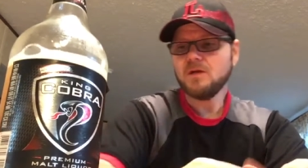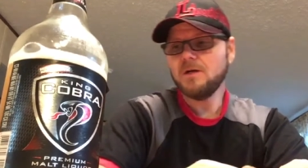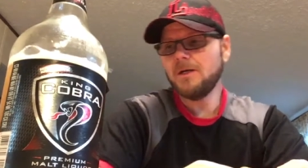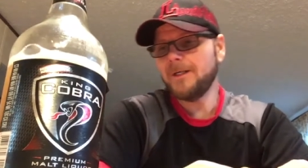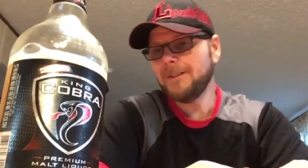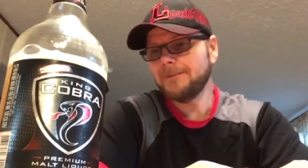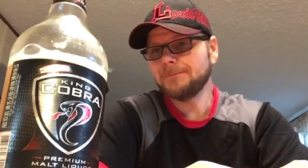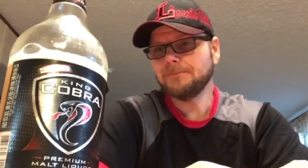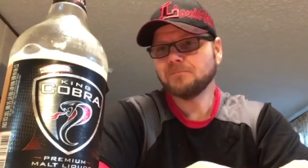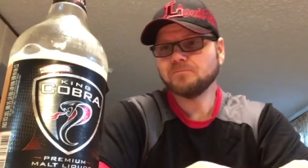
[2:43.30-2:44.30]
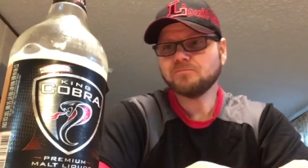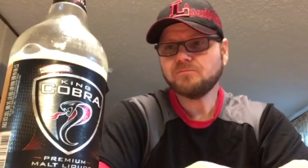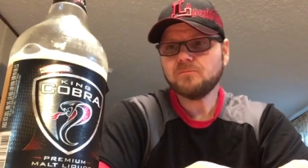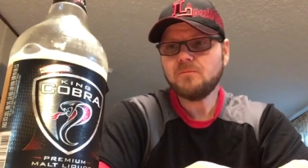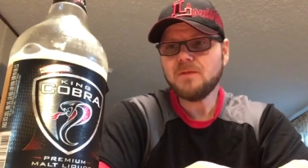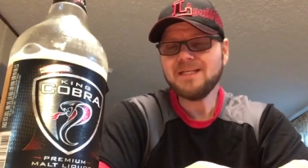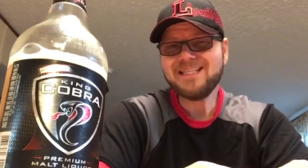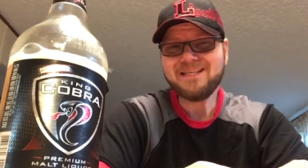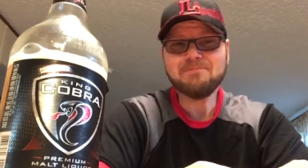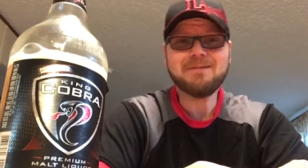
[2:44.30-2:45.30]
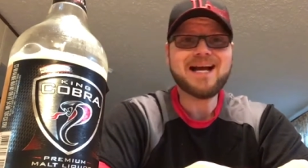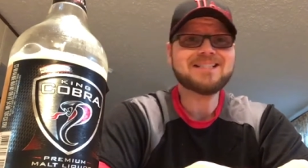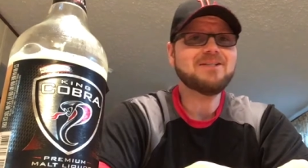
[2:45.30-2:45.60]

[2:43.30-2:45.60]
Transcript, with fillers: Uh, getting back